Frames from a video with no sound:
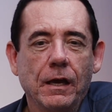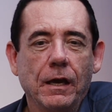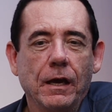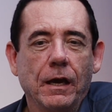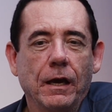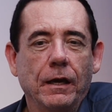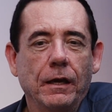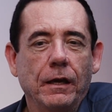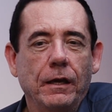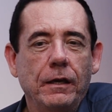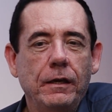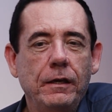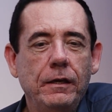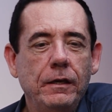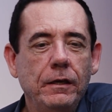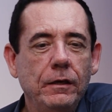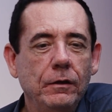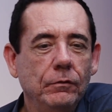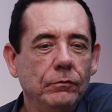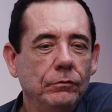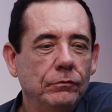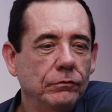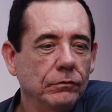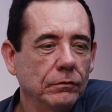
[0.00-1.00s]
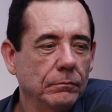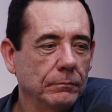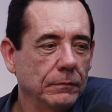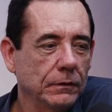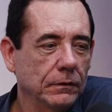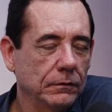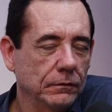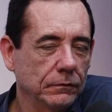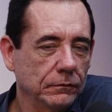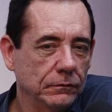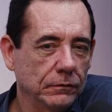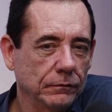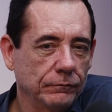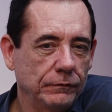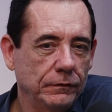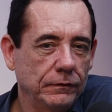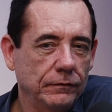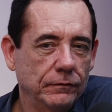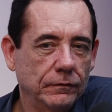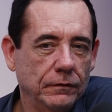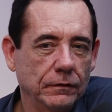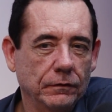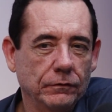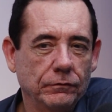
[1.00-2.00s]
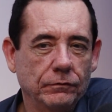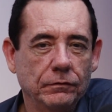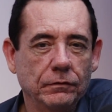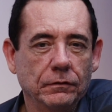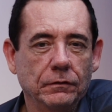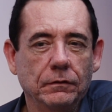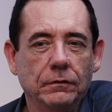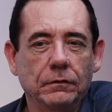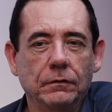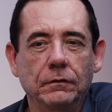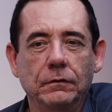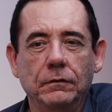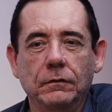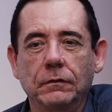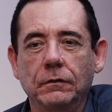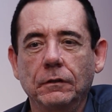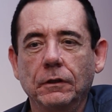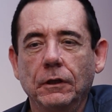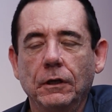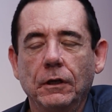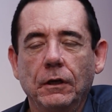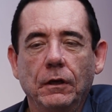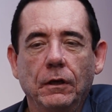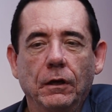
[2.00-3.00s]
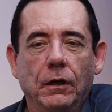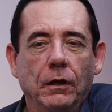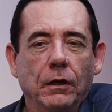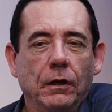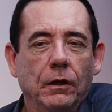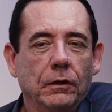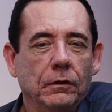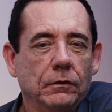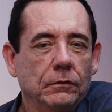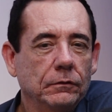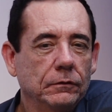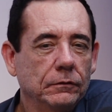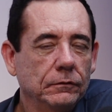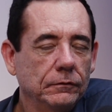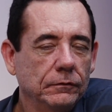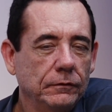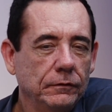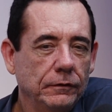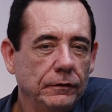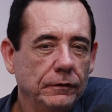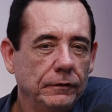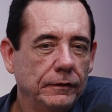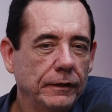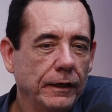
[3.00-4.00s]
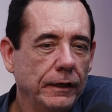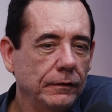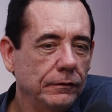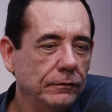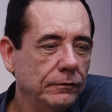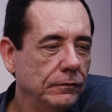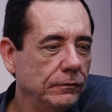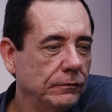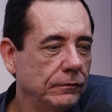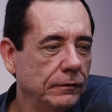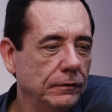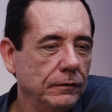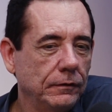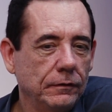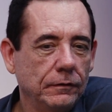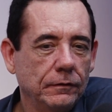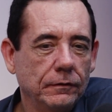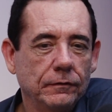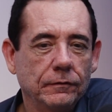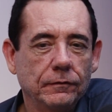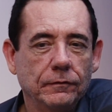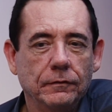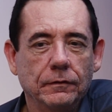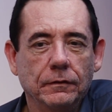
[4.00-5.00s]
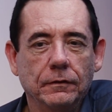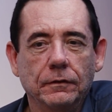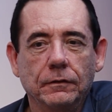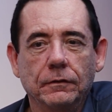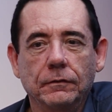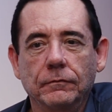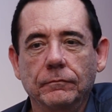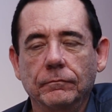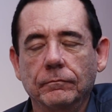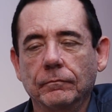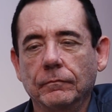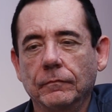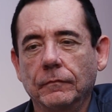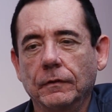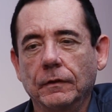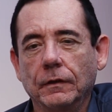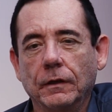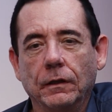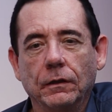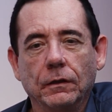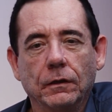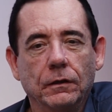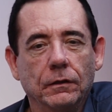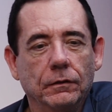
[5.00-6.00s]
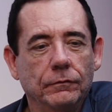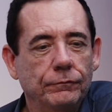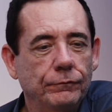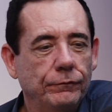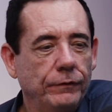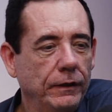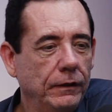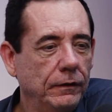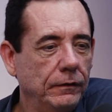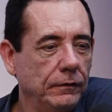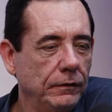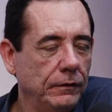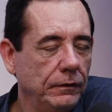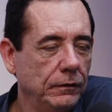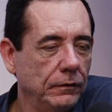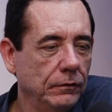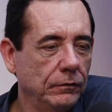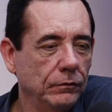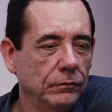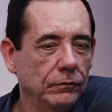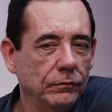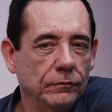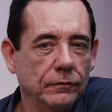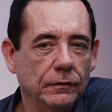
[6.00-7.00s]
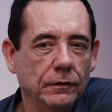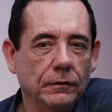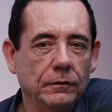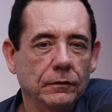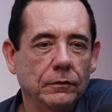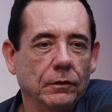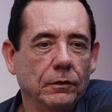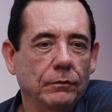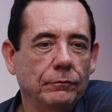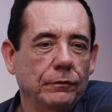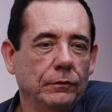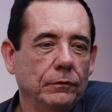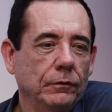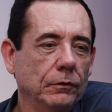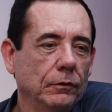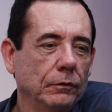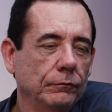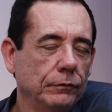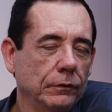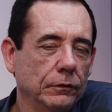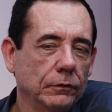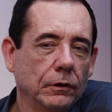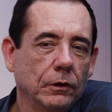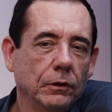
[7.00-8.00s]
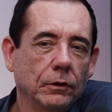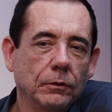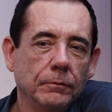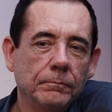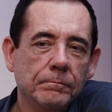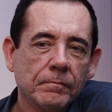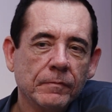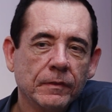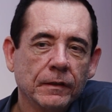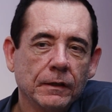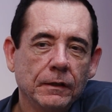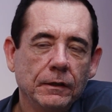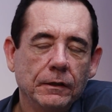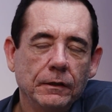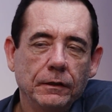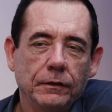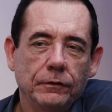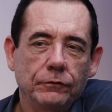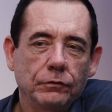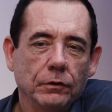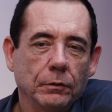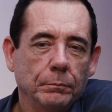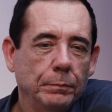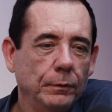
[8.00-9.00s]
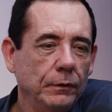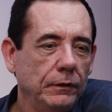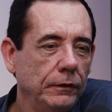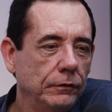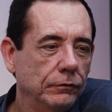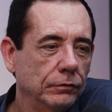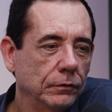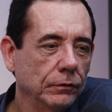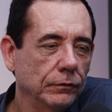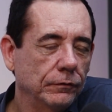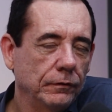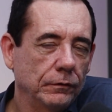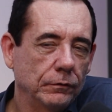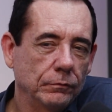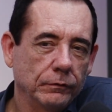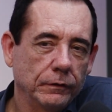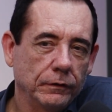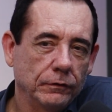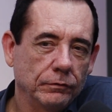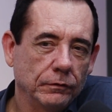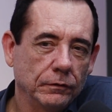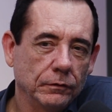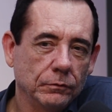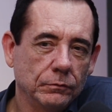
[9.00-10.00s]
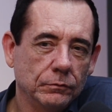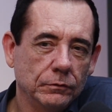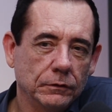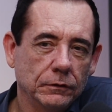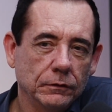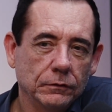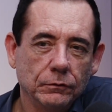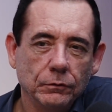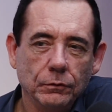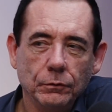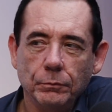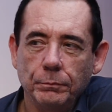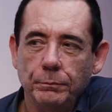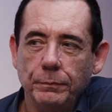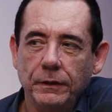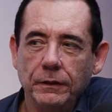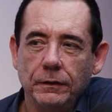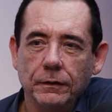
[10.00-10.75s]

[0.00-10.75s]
a huge amount of discussion on identities and a lot of fake news, and overall geopolitical situation in the world will